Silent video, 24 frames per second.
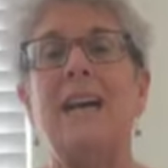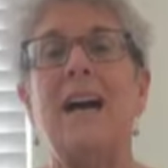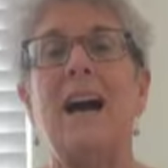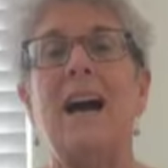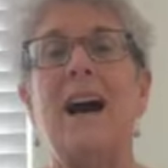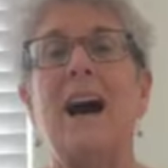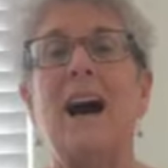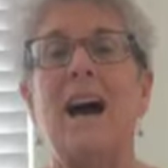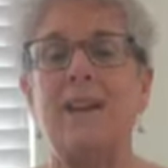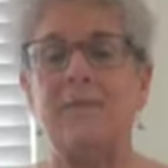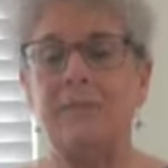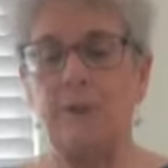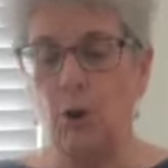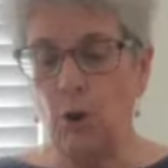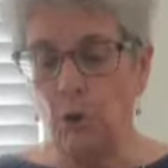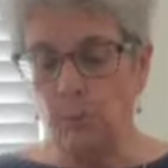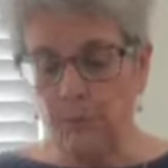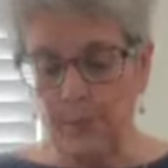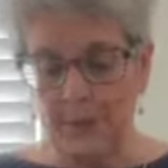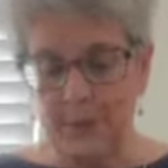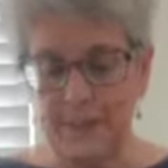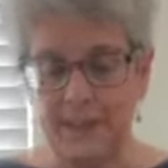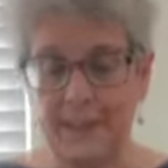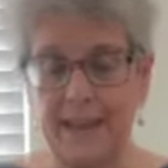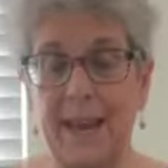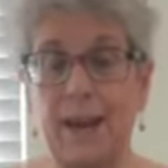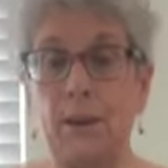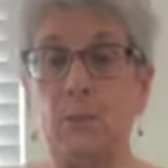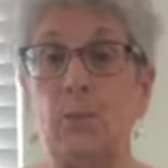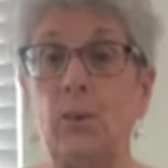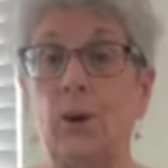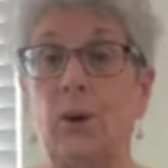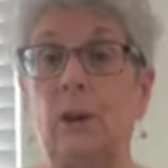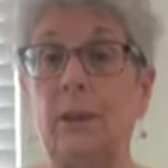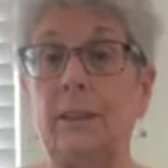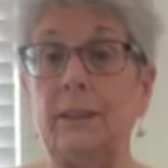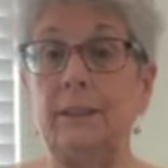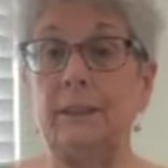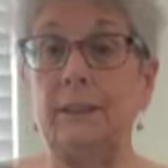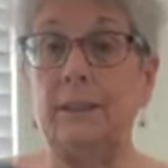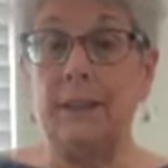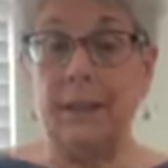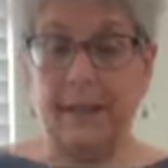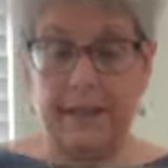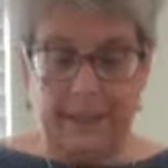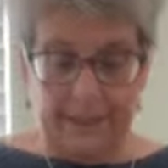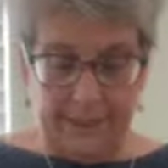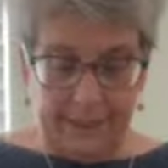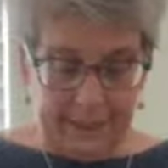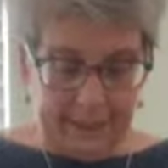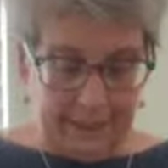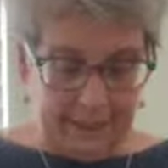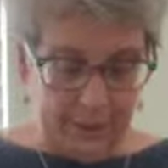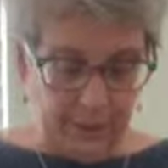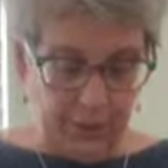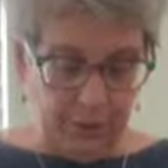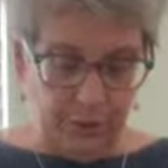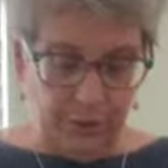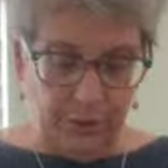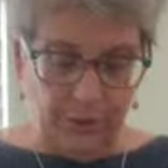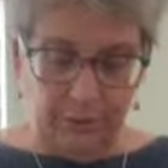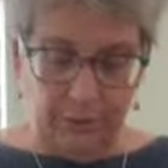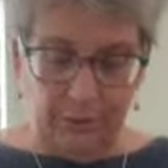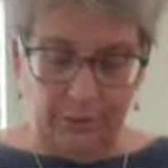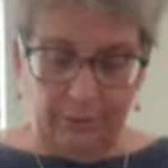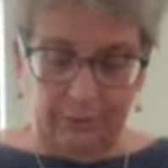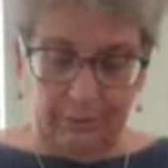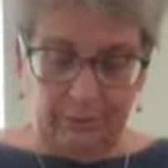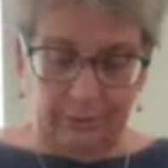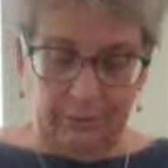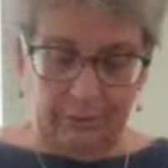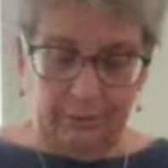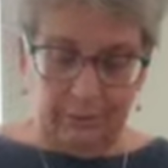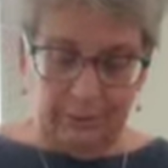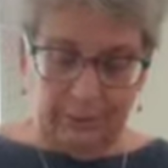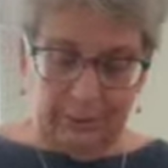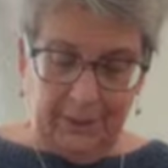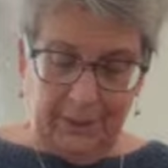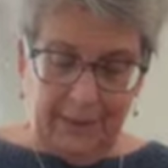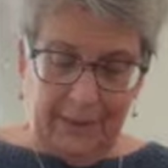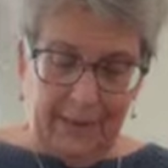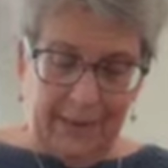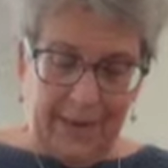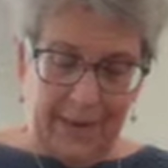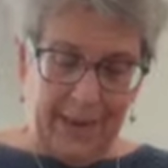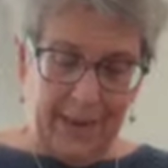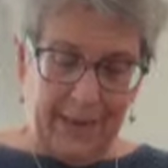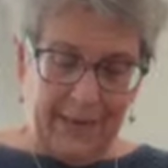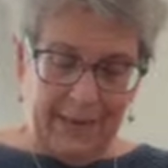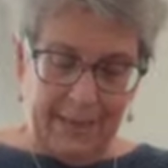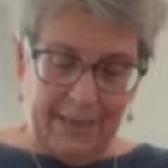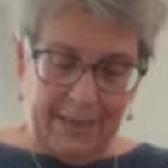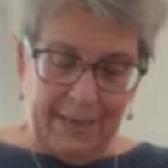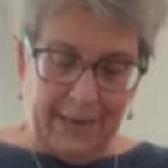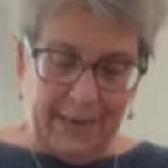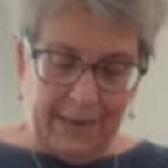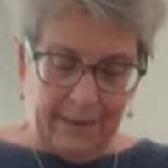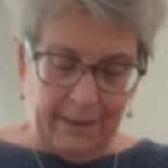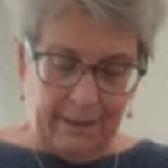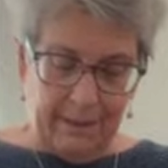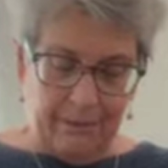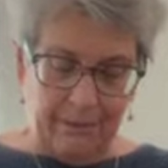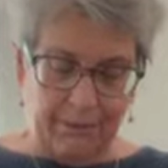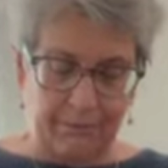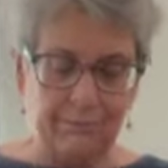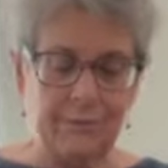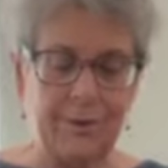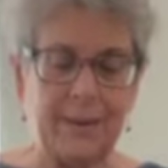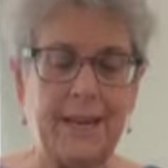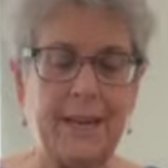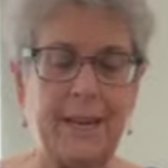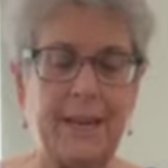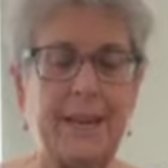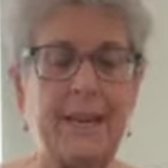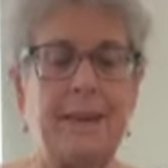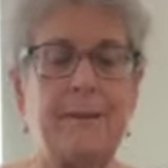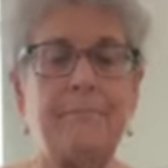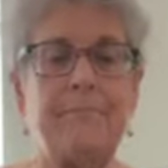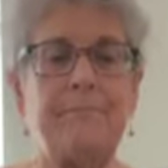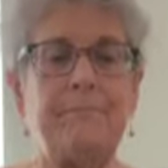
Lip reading: I've opened day 1 and day 2 and day 3.